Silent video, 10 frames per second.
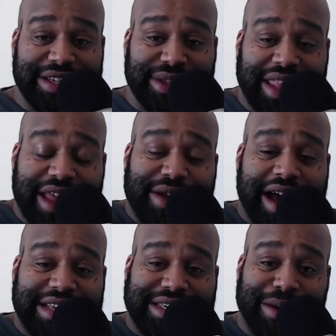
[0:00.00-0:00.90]
So thank you
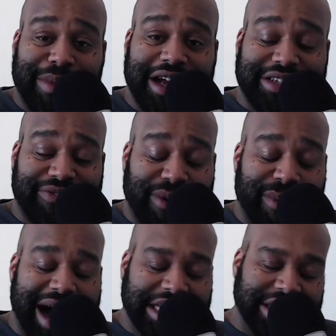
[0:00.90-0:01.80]
guys so much for
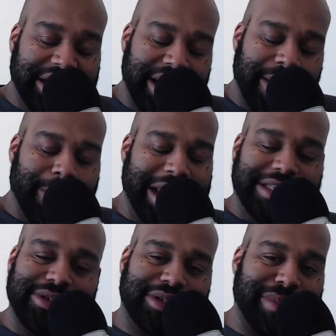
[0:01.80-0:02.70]
watching. Make
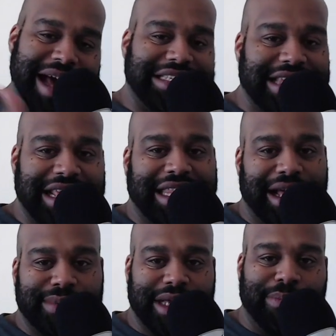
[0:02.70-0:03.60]
sure you smash that
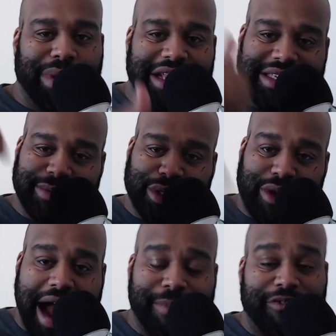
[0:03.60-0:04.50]
thumbs up button.
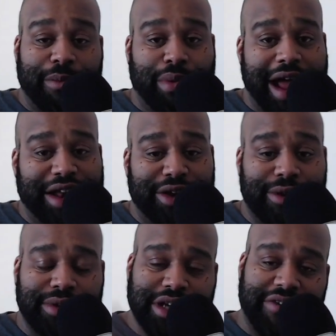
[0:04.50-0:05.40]
Subscribe if you're brand
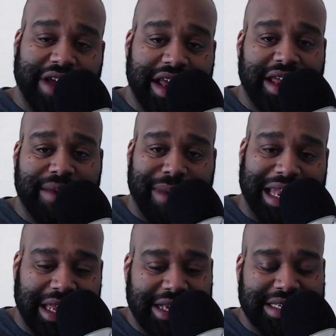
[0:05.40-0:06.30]
new. Don't forget, hit my
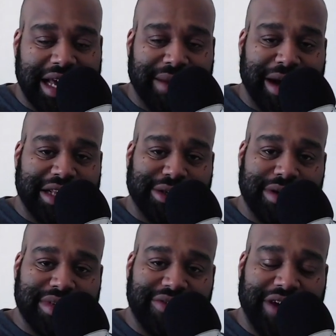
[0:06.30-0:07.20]
links down in my
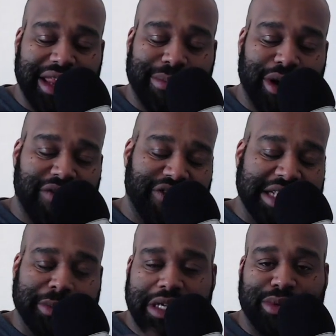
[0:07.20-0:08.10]
description. Follow your boy on
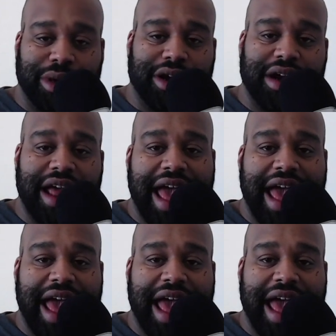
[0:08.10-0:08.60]
Facebook, Twitter,